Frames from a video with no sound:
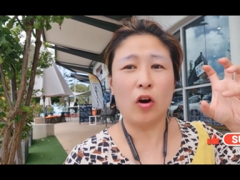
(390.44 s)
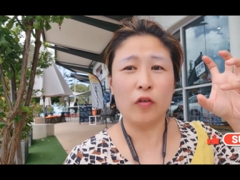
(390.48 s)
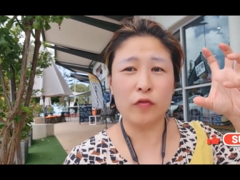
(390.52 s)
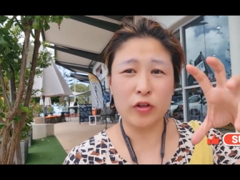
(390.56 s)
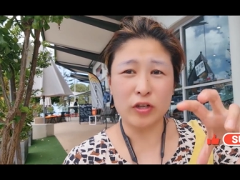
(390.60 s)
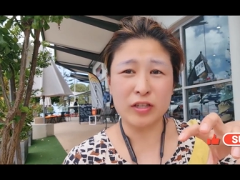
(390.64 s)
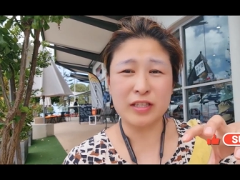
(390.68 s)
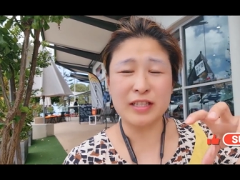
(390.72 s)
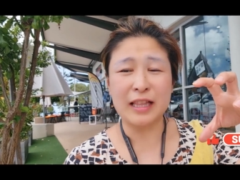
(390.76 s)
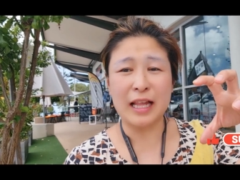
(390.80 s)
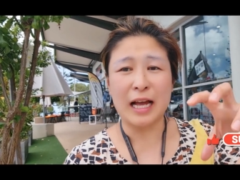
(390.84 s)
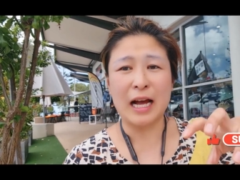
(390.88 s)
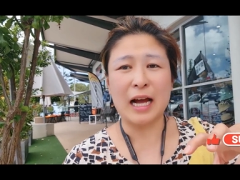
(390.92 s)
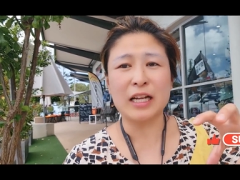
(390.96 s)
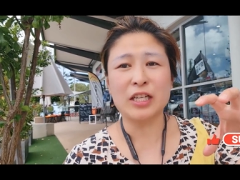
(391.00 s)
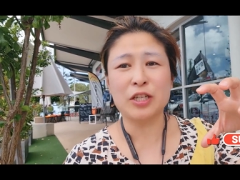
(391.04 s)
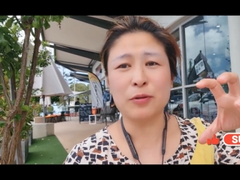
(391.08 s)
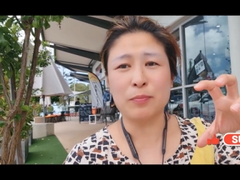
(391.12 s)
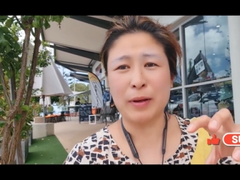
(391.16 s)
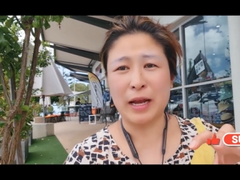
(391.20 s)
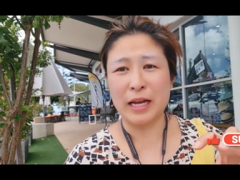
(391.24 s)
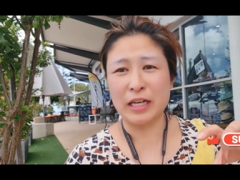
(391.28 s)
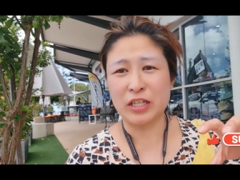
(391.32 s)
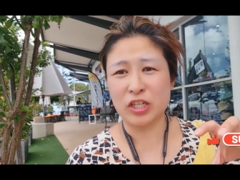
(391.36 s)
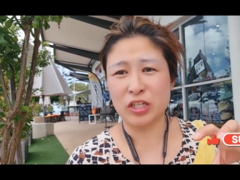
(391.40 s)
of those large
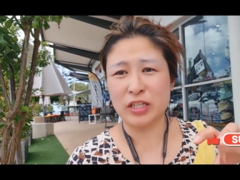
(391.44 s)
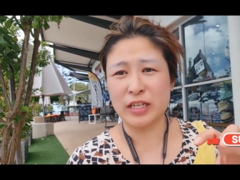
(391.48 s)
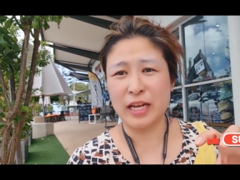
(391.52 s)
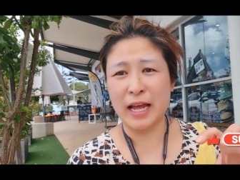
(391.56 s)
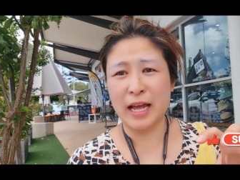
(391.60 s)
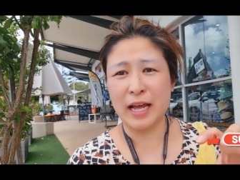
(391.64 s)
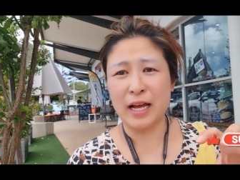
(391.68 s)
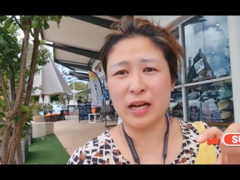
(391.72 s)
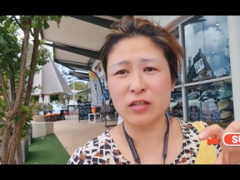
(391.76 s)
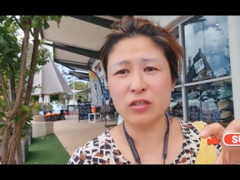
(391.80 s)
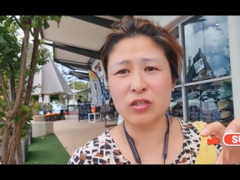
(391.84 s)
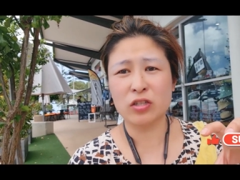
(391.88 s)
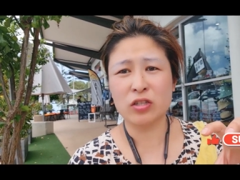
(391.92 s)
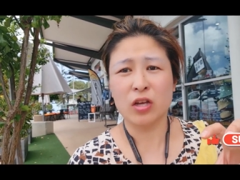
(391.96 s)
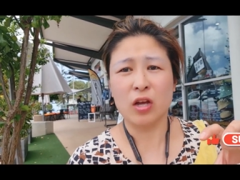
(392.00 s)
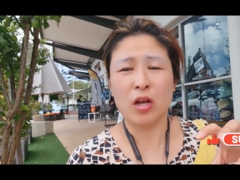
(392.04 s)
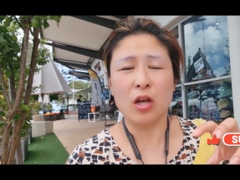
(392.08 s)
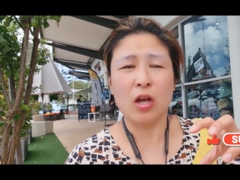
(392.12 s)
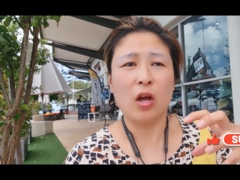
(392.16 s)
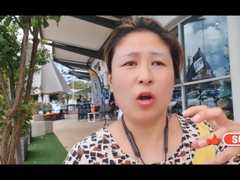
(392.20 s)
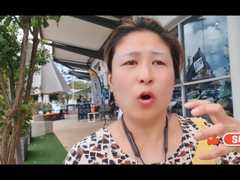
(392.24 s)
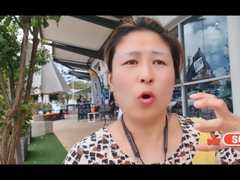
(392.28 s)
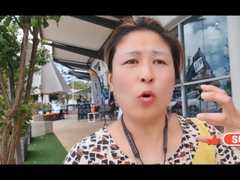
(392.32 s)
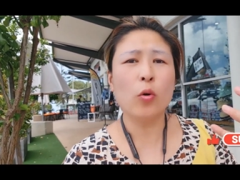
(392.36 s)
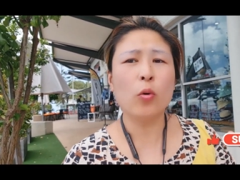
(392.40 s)
major towns
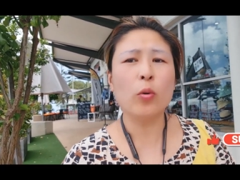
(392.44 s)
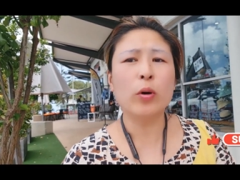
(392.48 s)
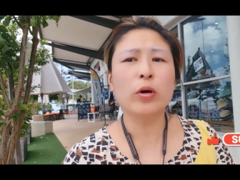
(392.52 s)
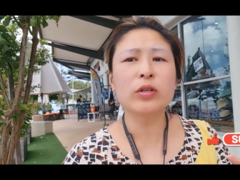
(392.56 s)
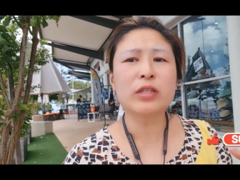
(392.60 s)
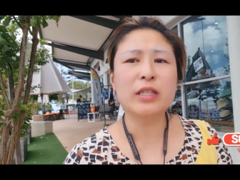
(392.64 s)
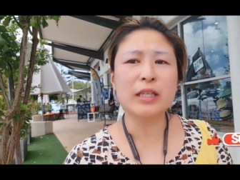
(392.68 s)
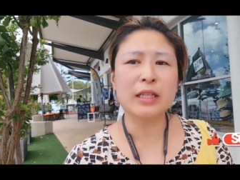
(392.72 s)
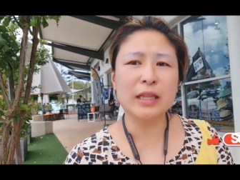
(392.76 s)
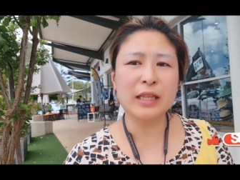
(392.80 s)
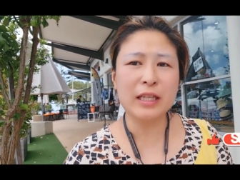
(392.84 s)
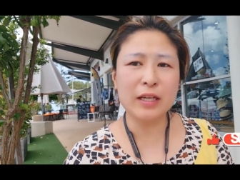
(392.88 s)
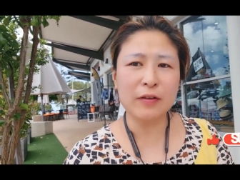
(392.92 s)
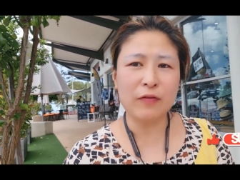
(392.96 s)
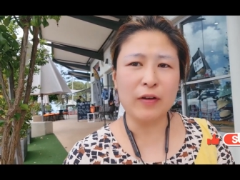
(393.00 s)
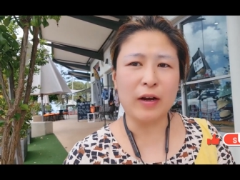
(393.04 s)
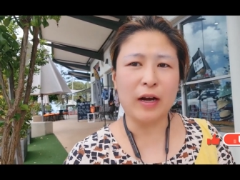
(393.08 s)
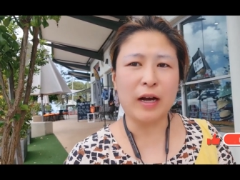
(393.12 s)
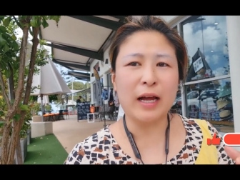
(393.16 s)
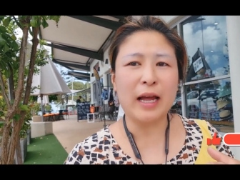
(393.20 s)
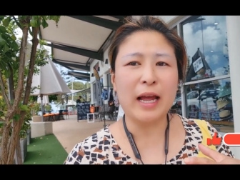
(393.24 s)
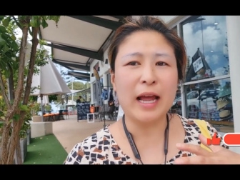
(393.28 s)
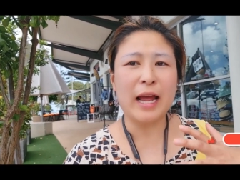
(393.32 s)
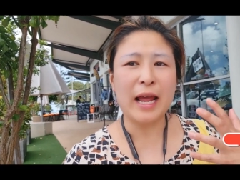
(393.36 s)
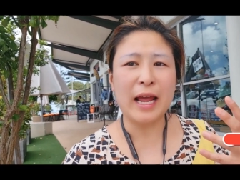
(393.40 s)
who will
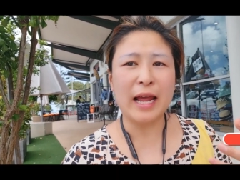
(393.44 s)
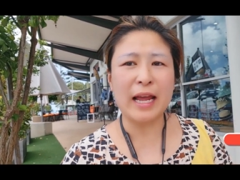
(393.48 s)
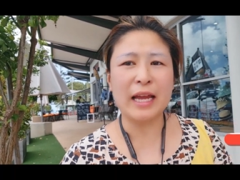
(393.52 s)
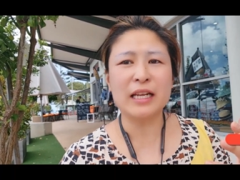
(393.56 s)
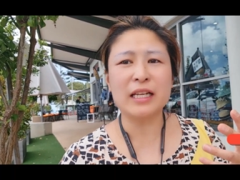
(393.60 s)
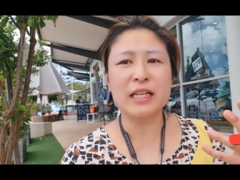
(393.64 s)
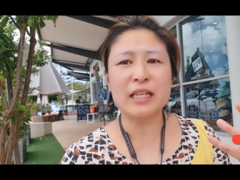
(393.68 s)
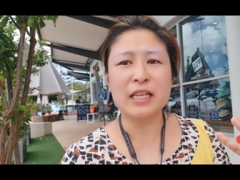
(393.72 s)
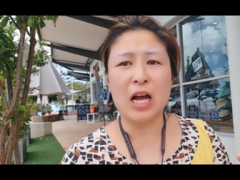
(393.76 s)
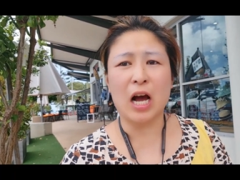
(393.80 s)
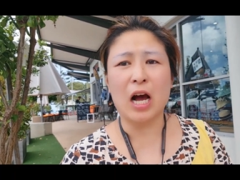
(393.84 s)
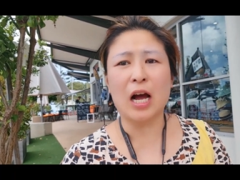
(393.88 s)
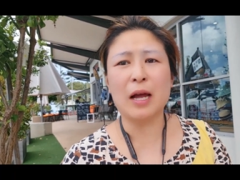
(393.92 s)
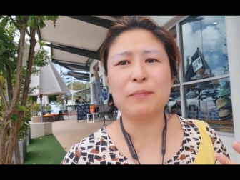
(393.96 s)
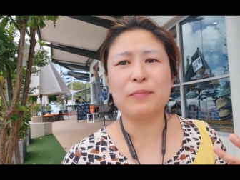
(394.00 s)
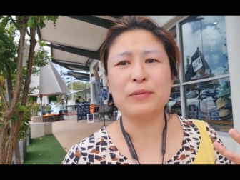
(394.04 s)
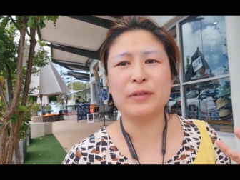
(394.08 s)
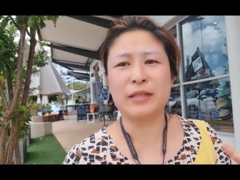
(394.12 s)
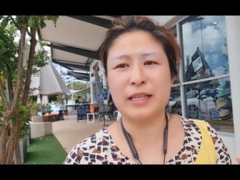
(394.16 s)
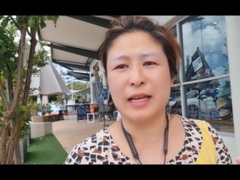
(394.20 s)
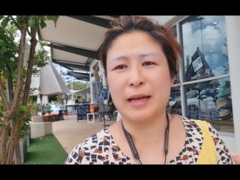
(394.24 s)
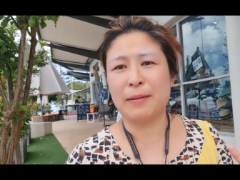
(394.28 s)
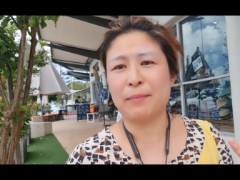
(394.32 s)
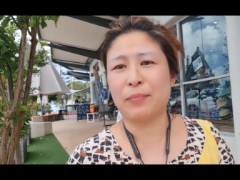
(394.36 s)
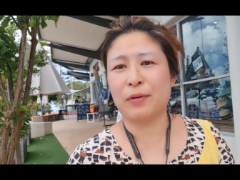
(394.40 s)
deliver 8
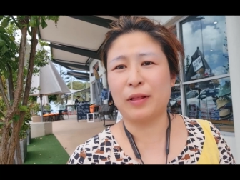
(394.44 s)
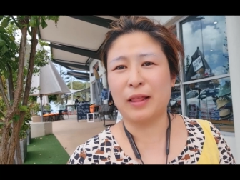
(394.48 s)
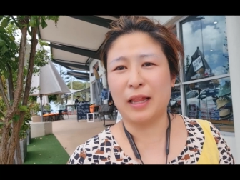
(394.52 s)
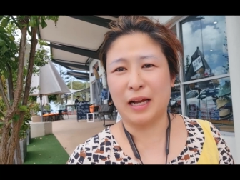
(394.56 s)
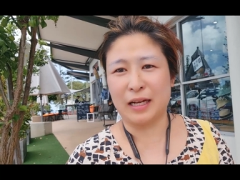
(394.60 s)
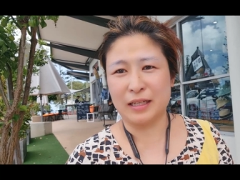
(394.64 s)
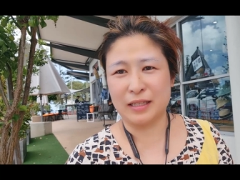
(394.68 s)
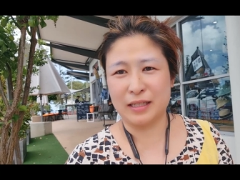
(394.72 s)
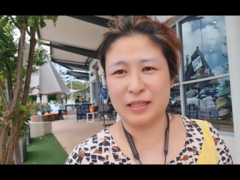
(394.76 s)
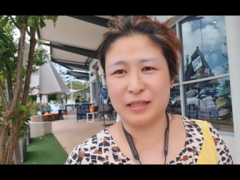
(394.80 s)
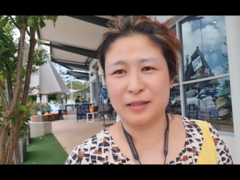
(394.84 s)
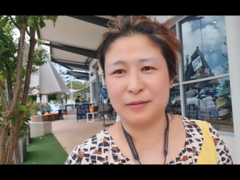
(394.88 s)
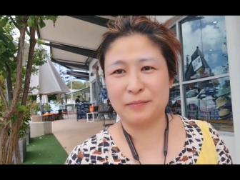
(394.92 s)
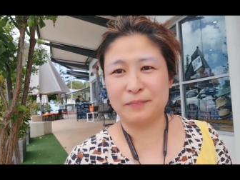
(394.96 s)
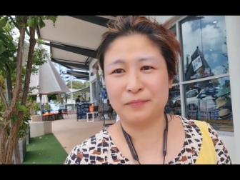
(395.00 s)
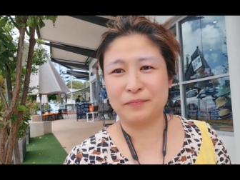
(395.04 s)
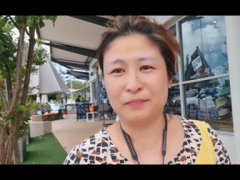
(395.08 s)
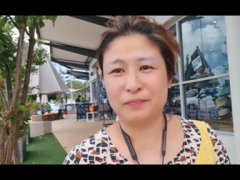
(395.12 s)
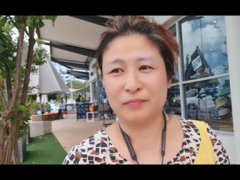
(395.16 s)
9% plus.